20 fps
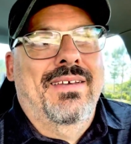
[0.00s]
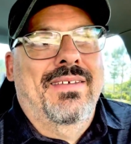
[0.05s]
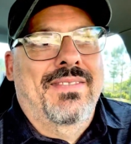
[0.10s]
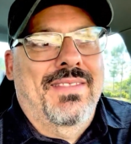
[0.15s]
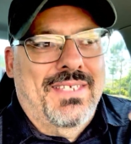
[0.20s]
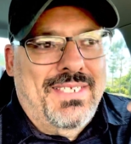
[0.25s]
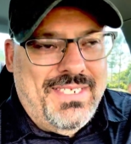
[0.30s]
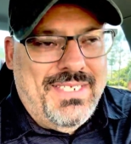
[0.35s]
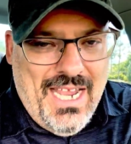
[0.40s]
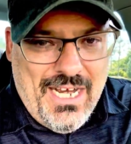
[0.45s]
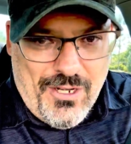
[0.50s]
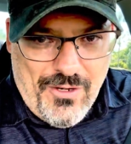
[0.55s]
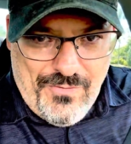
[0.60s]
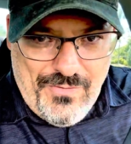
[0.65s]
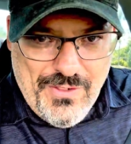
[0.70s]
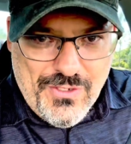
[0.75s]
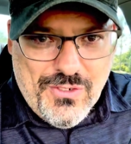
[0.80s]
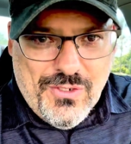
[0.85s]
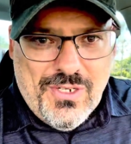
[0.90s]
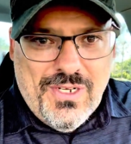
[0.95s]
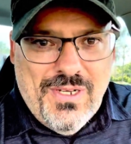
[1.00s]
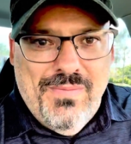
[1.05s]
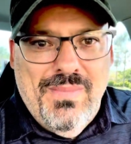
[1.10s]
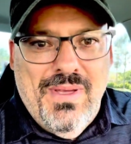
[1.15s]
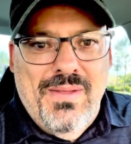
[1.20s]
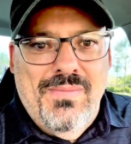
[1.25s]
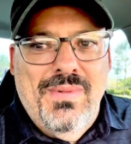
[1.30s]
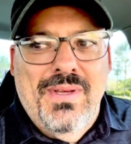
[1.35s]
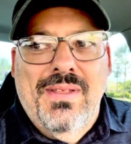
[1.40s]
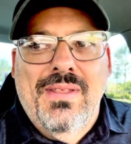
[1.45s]
the sacrificial
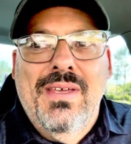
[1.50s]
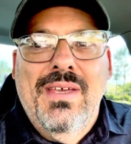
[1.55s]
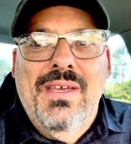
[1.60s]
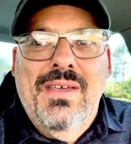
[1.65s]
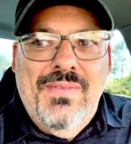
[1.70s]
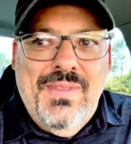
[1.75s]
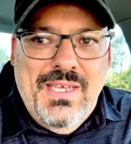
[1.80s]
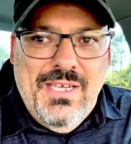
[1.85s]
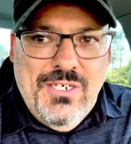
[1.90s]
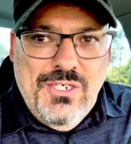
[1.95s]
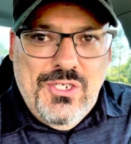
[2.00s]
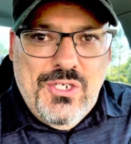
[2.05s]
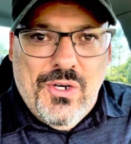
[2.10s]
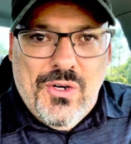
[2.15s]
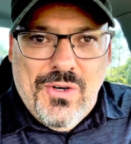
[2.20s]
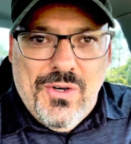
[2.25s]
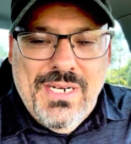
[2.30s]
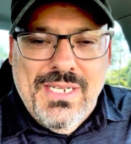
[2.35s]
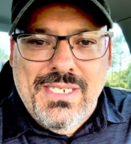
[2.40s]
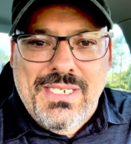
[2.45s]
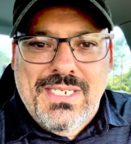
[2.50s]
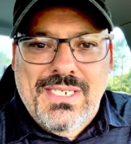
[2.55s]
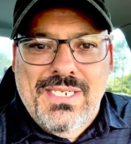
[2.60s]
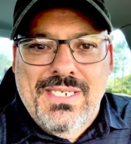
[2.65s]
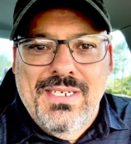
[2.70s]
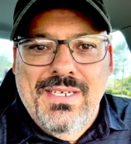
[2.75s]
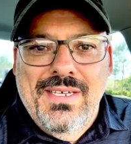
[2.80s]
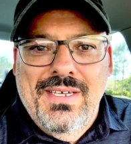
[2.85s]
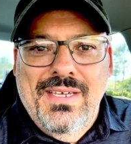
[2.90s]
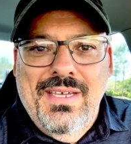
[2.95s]
commitment, the endurance,
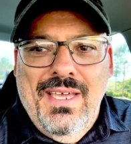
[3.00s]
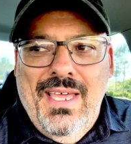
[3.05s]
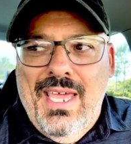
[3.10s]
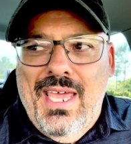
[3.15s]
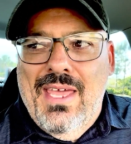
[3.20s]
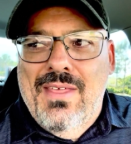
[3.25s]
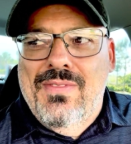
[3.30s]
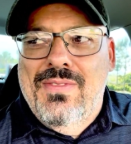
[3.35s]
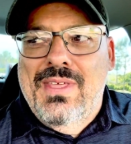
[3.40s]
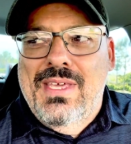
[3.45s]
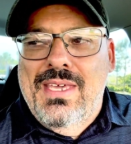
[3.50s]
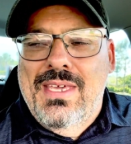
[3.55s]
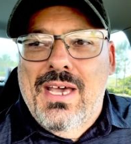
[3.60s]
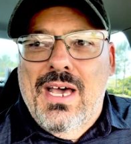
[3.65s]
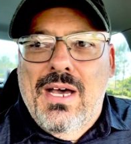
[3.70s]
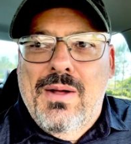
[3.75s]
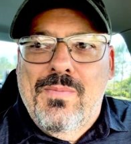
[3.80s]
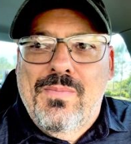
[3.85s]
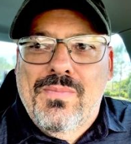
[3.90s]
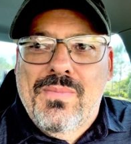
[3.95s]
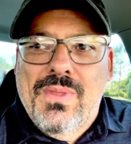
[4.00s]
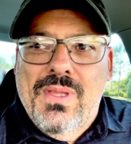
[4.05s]
and the